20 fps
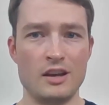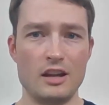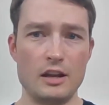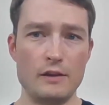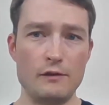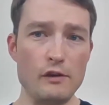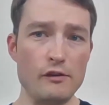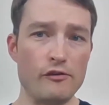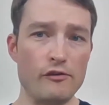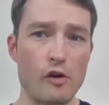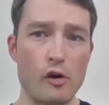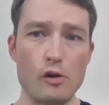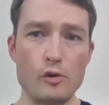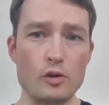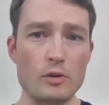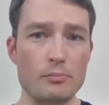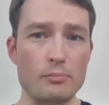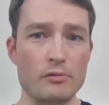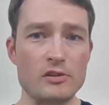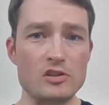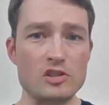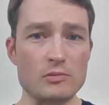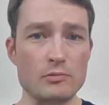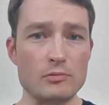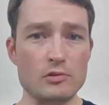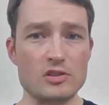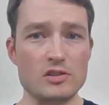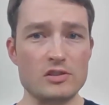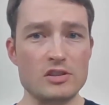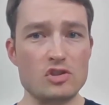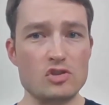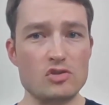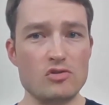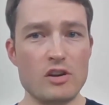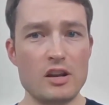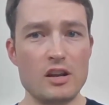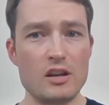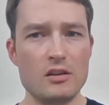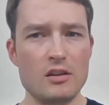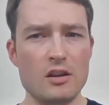And if you follow the principles in this
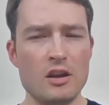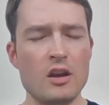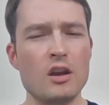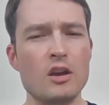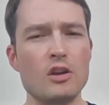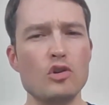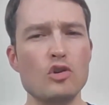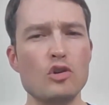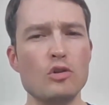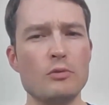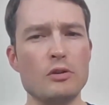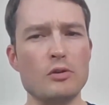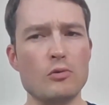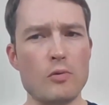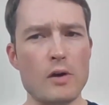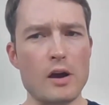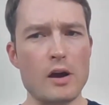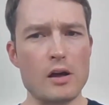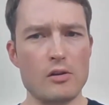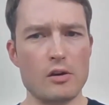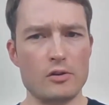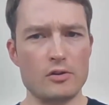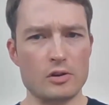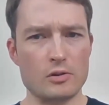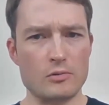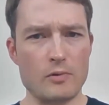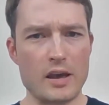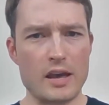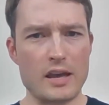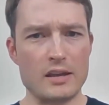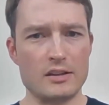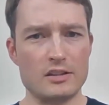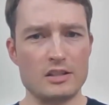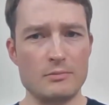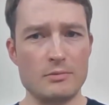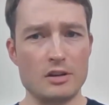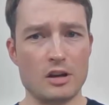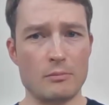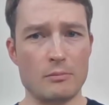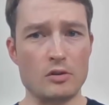training, you will be well on your way
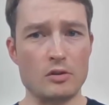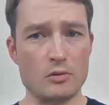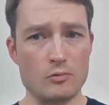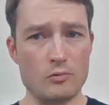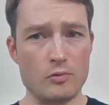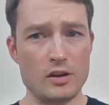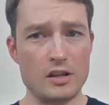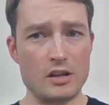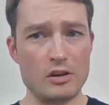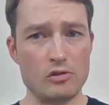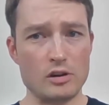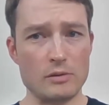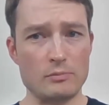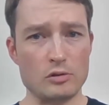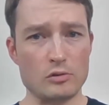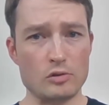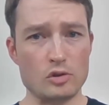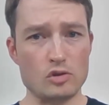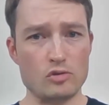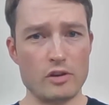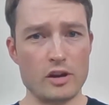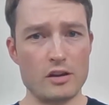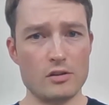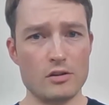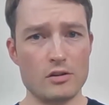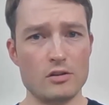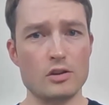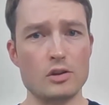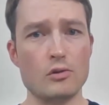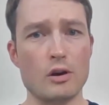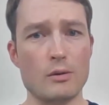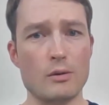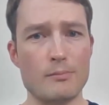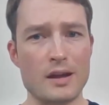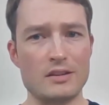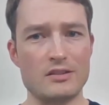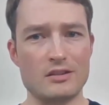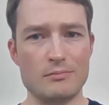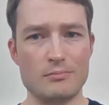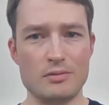to becoming the winning crypto trader you are
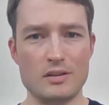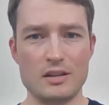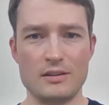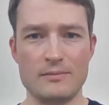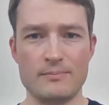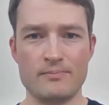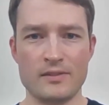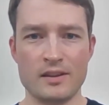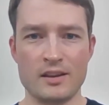meant to be.